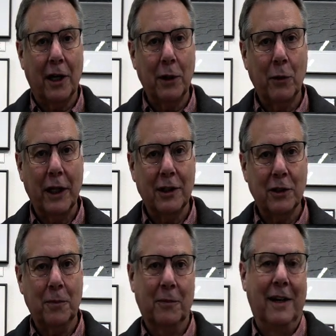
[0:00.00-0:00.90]
I
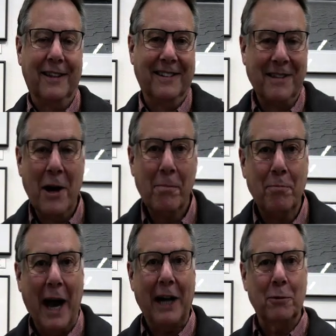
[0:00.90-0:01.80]
went
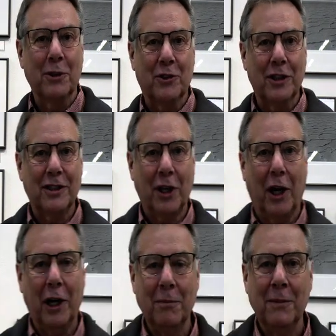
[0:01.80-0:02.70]
backwards in
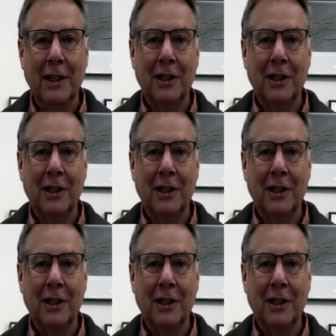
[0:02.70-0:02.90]
time